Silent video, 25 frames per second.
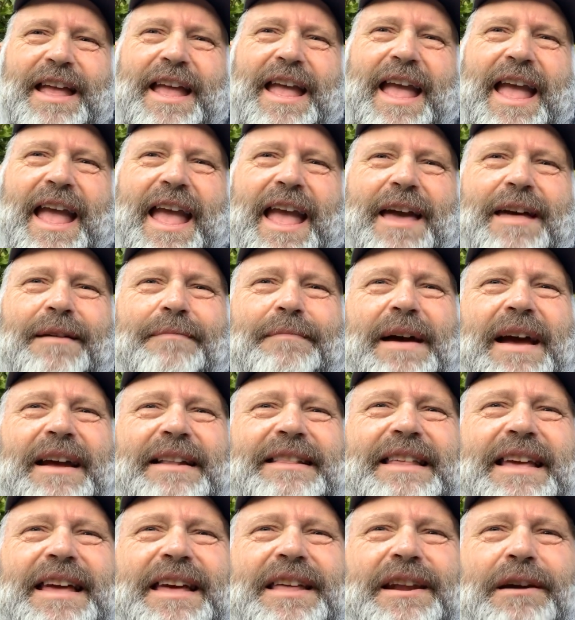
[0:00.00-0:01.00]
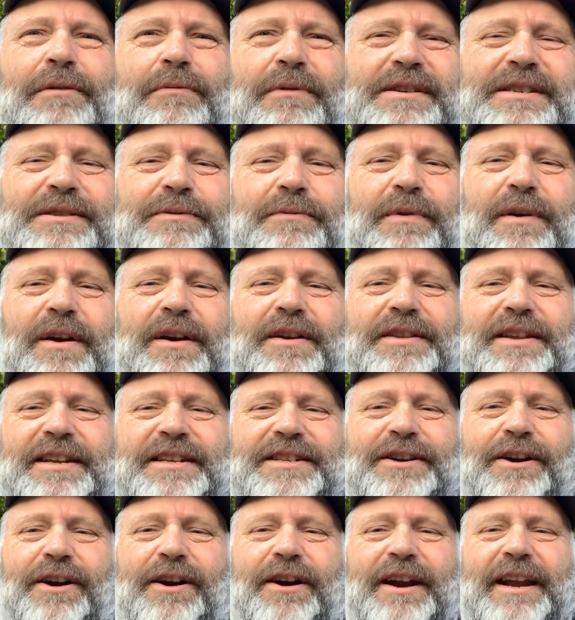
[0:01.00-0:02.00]
And back then, I wasn't wearing
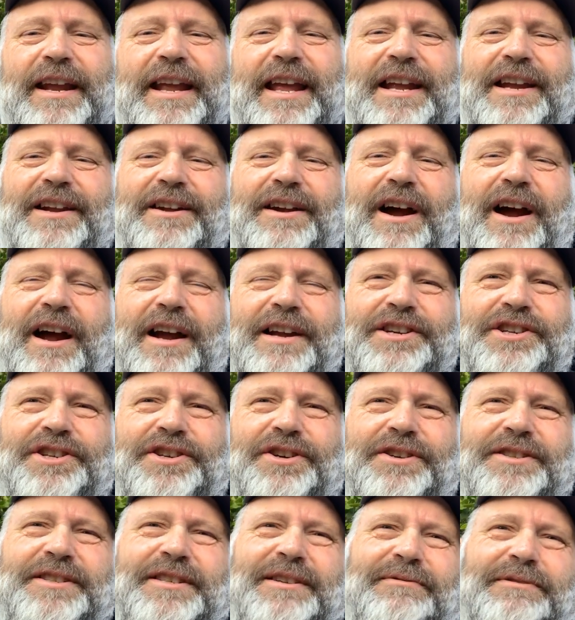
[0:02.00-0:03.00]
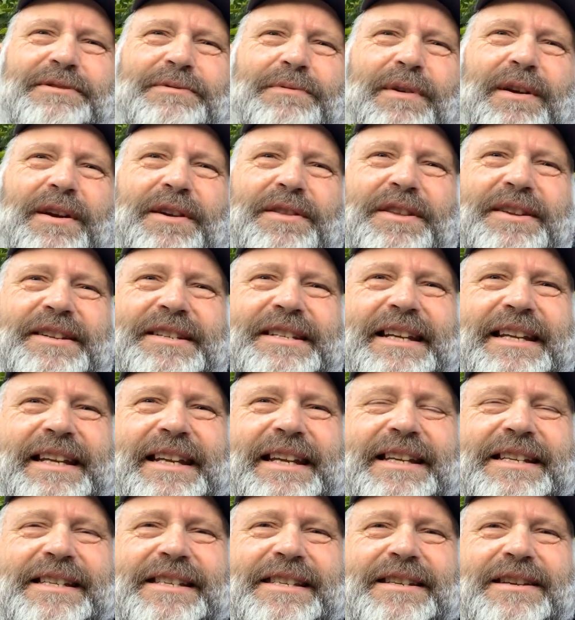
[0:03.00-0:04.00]
these REI shirts. I was wearing the
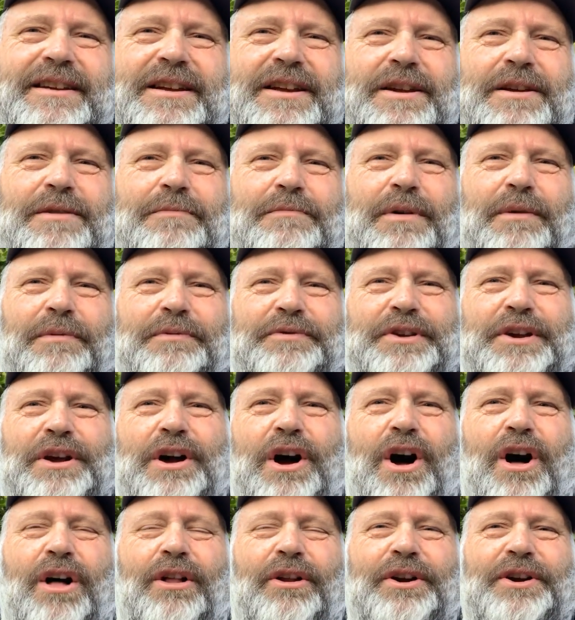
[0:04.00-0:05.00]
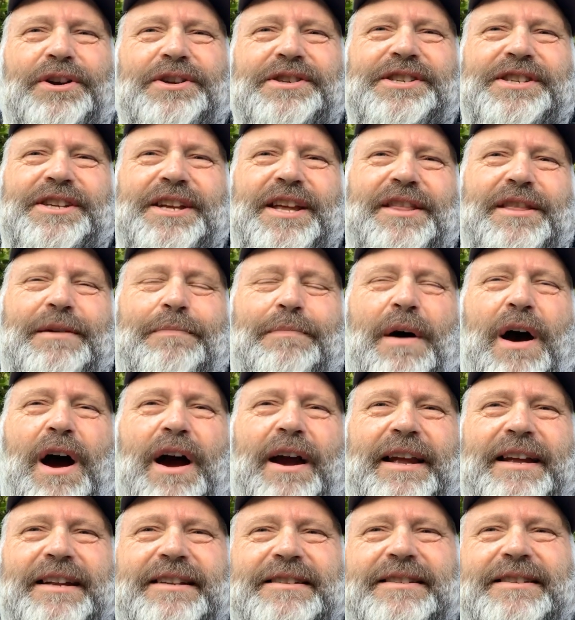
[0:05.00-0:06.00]
Dickies, but with the collars and the
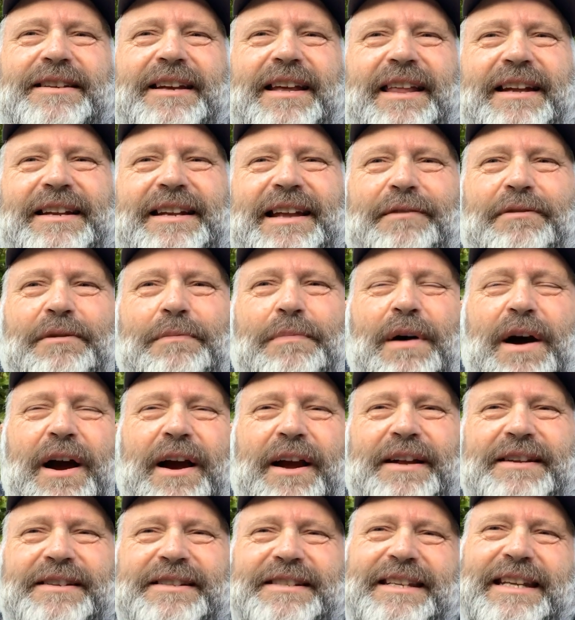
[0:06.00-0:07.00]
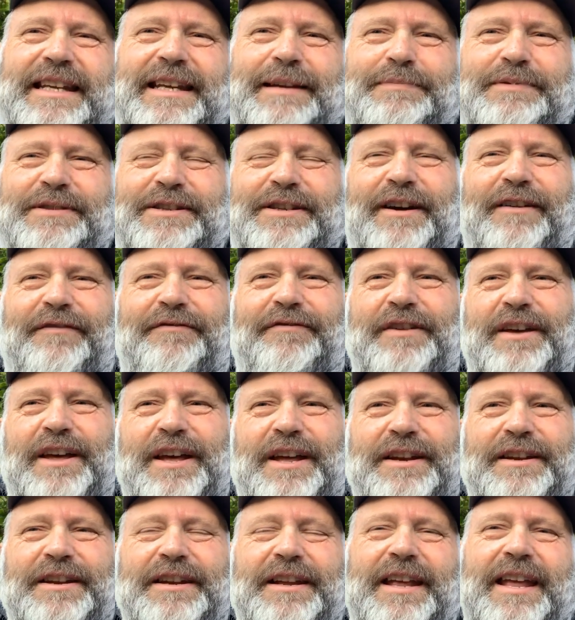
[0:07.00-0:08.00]
pockets. I like how the pockets to keep stuff
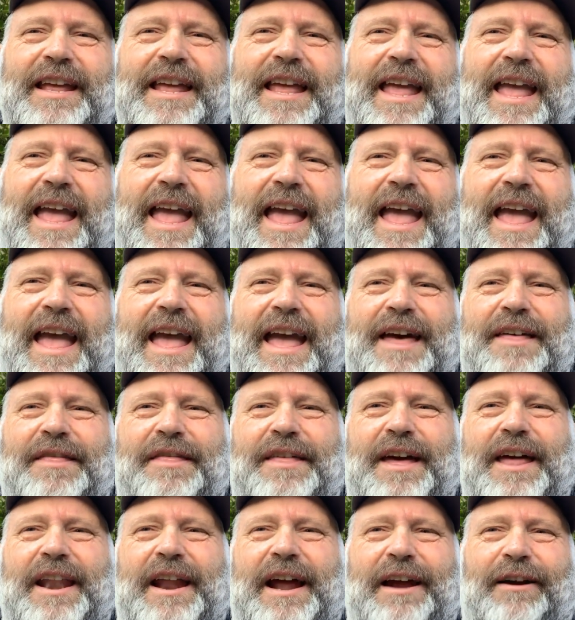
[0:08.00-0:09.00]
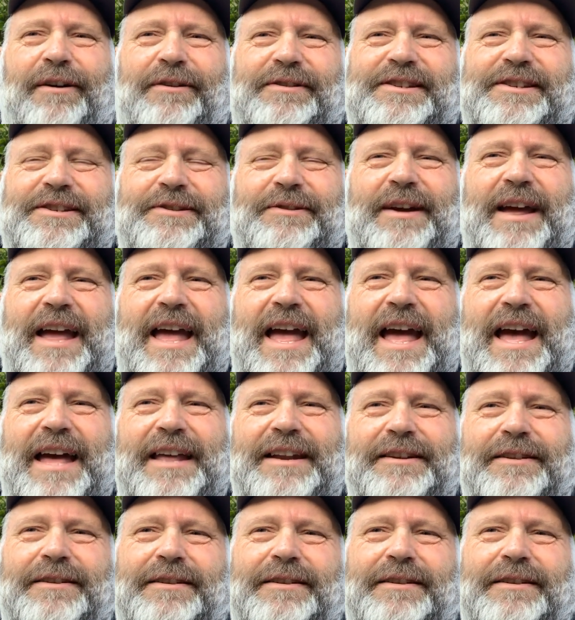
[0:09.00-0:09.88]
in. And then I also had